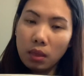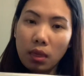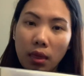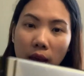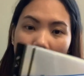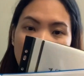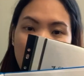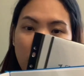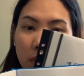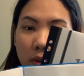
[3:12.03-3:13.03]
they
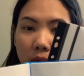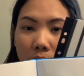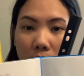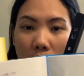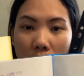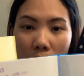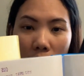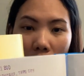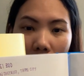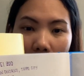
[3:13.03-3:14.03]
know,
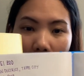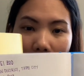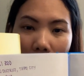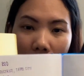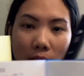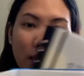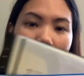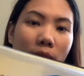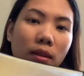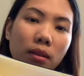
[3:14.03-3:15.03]
it's like that.